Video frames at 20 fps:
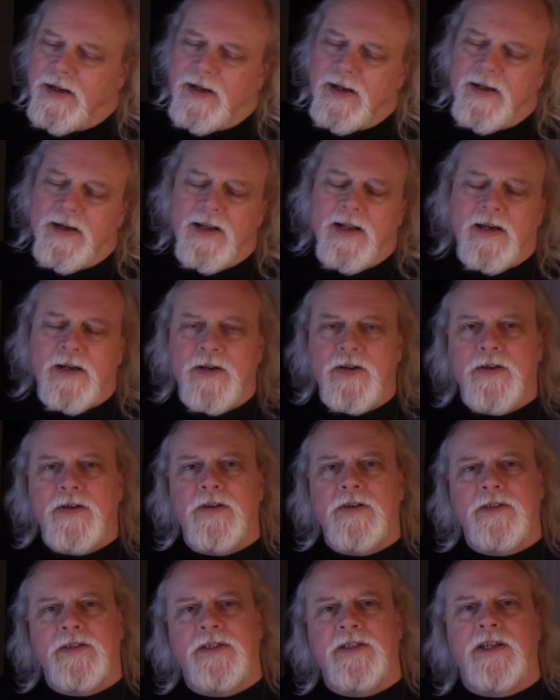and I
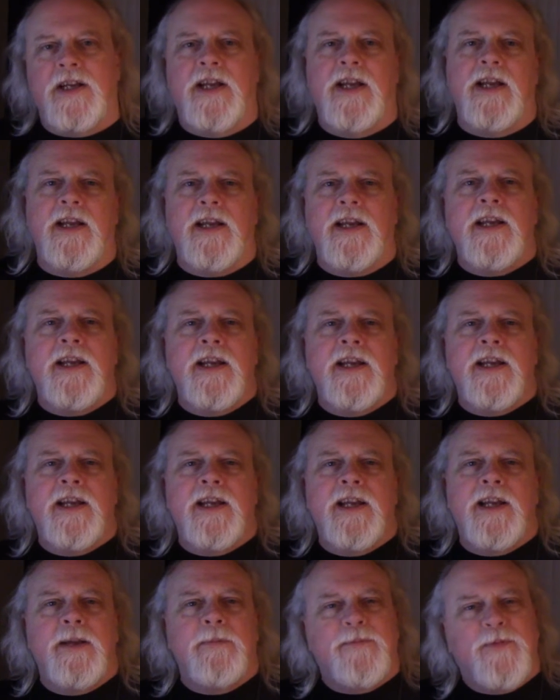couldn't
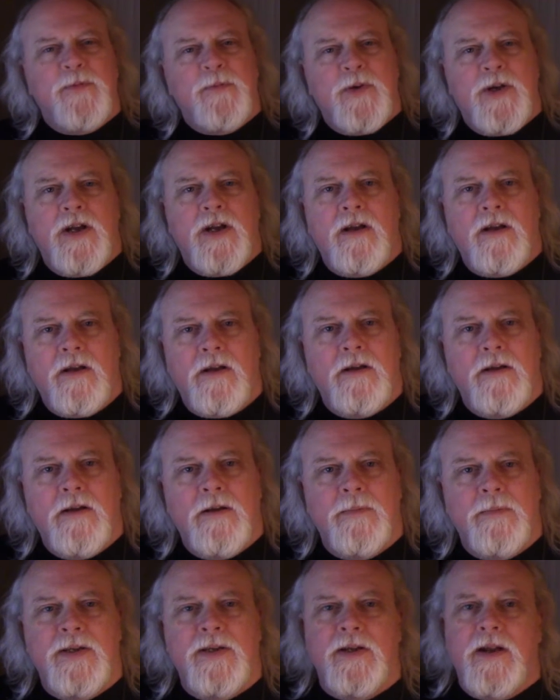keep from
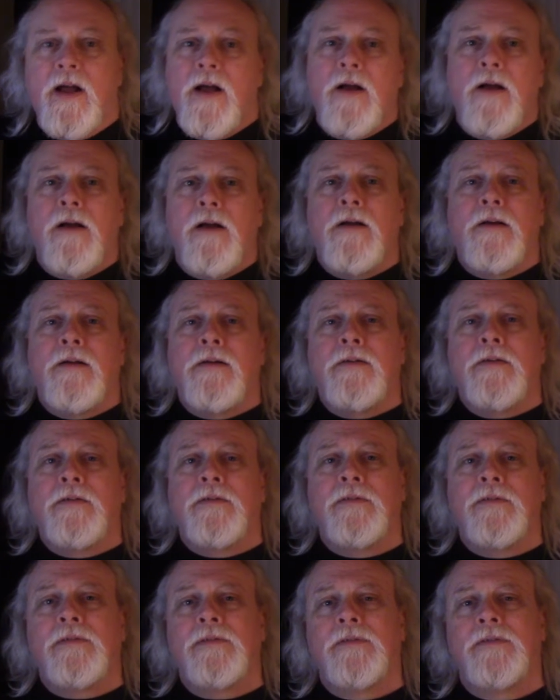coming
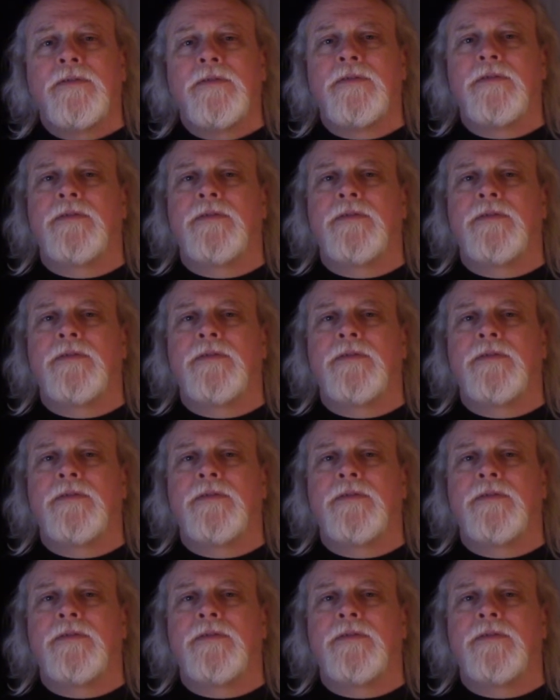on.